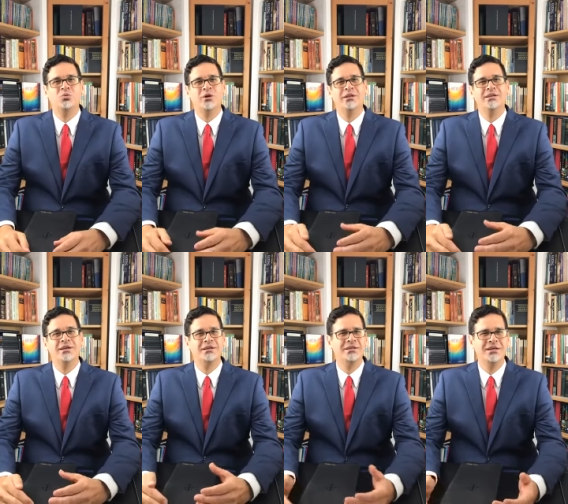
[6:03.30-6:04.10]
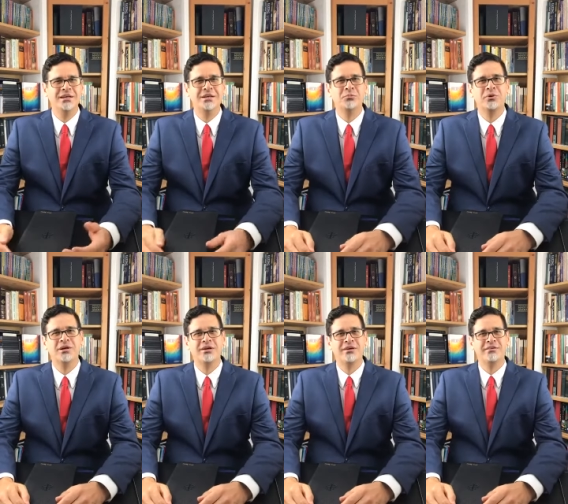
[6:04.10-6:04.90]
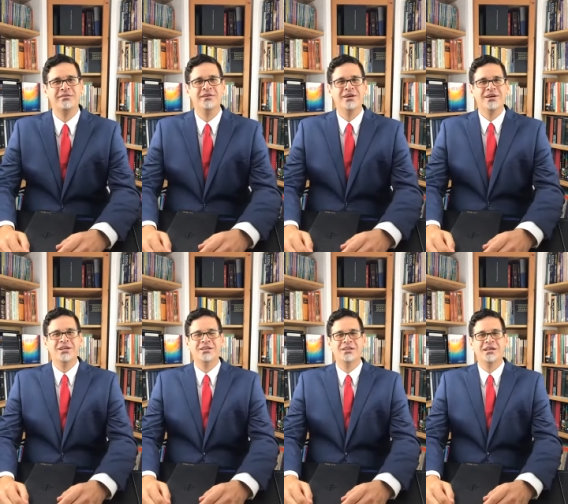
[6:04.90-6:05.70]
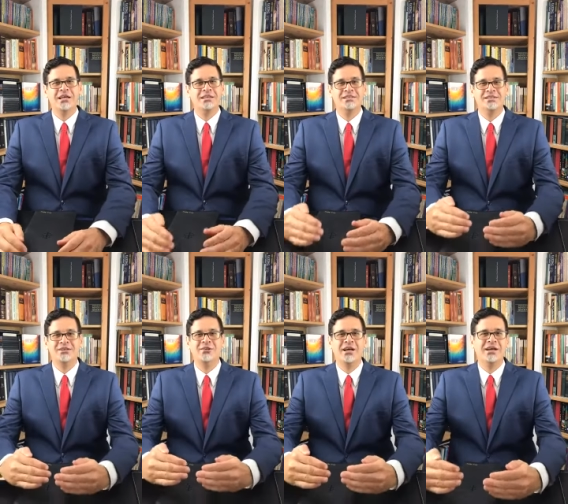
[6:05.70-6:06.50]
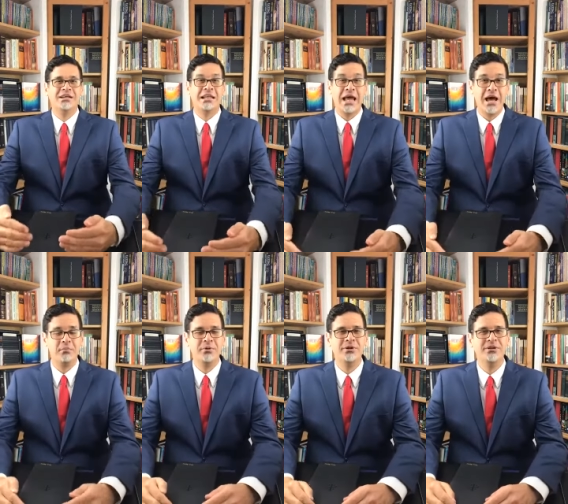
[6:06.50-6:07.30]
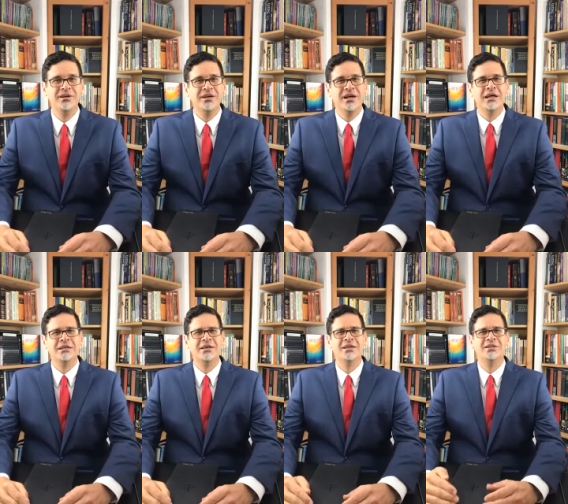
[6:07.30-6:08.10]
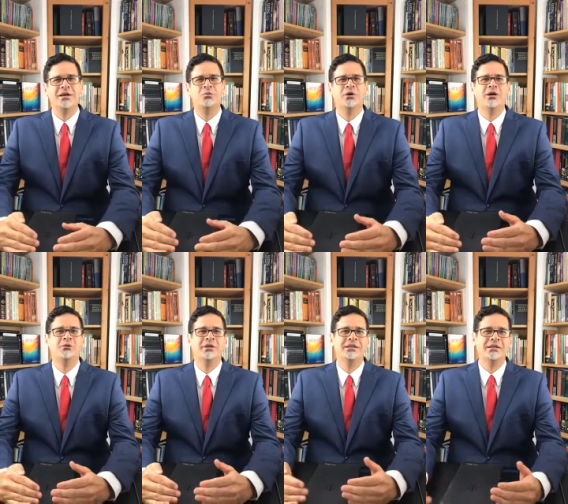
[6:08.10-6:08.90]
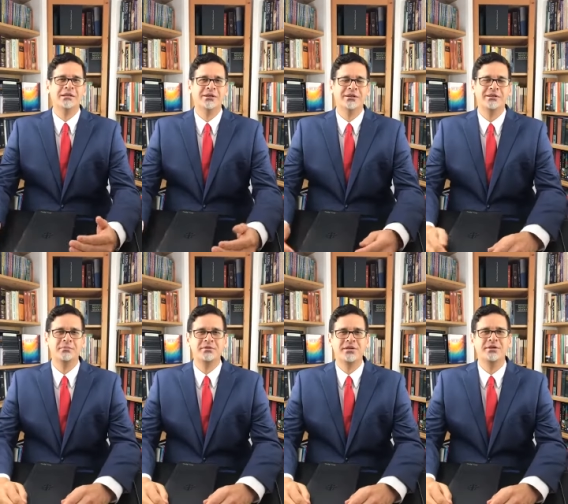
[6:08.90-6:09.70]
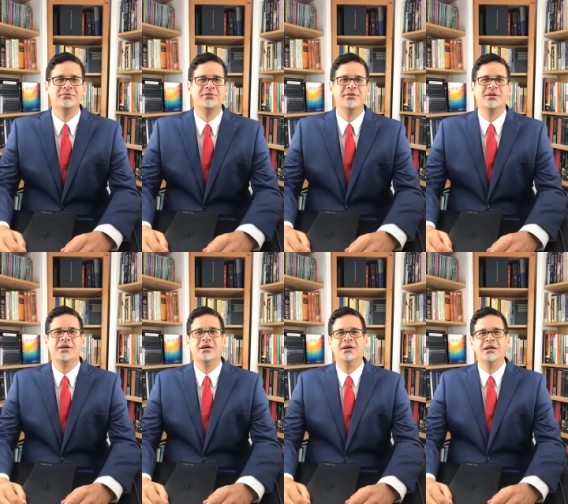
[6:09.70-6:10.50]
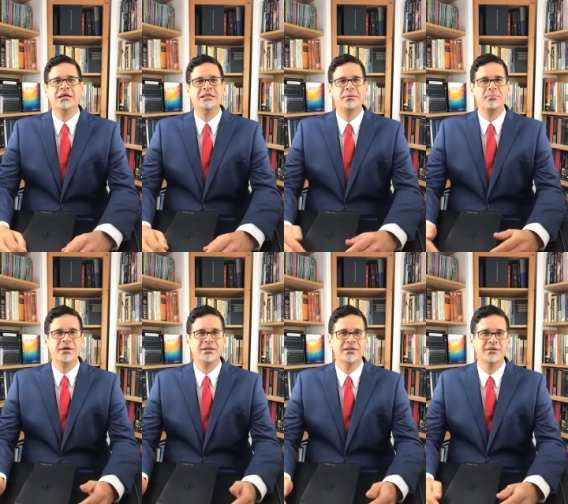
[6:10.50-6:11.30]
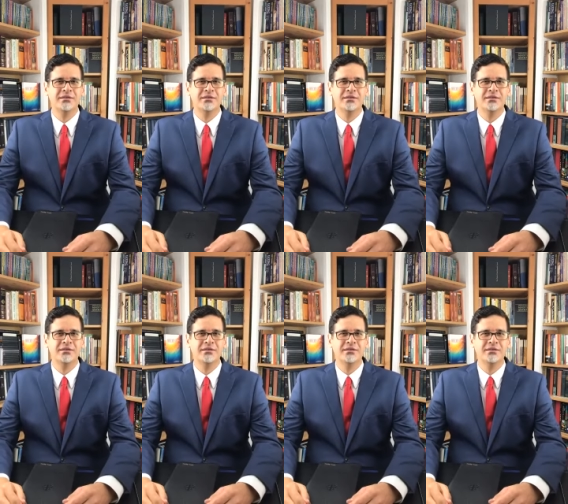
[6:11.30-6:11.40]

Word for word: when they did it because it still hadn't happened, and yet they were already declaring themselves uh, independent